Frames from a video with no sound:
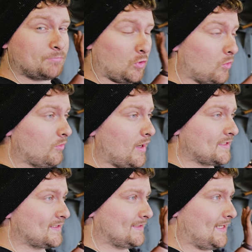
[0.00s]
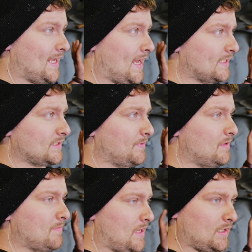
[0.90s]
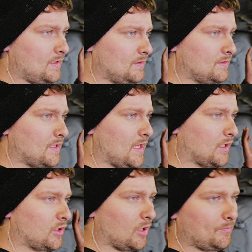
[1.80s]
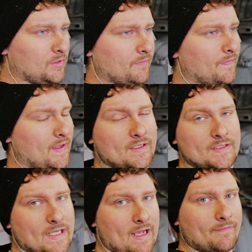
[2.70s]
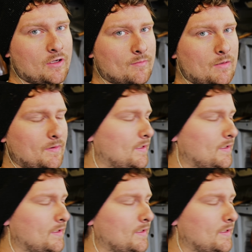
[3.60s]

Progress has been made. A couple of things have come up,